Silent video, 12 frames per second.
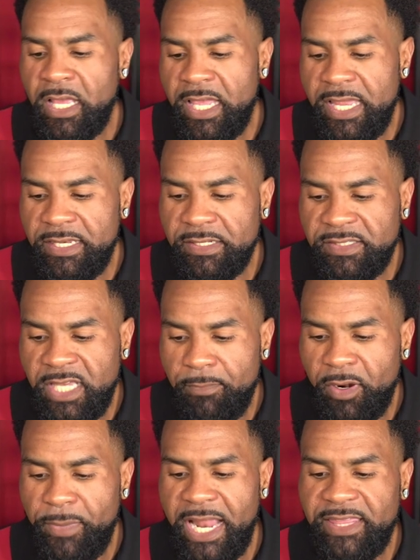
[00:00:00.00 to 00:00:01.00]
in
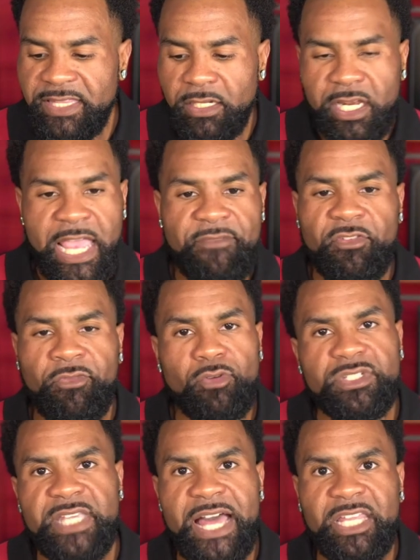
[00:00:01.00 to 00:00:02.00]
December, but I think they're going to have the
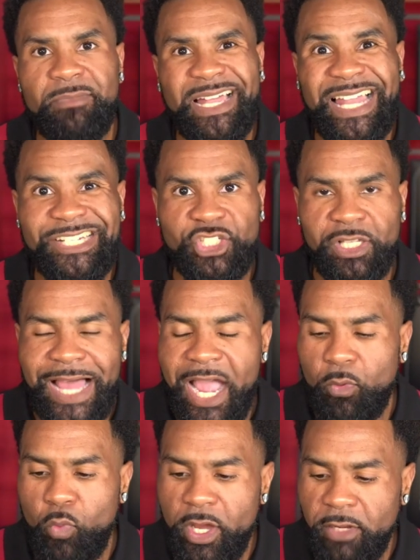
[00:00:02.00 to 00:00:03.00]
votes tallied by like July
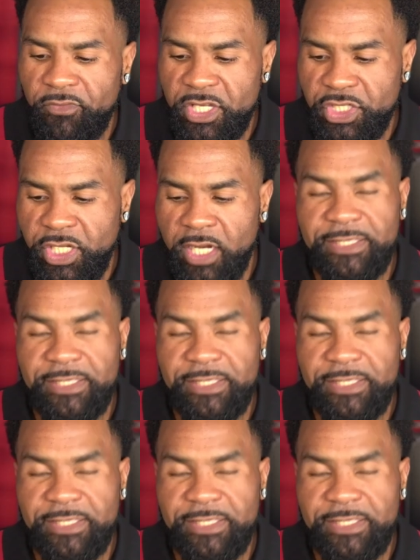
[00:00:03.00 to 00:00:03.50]
first of this year,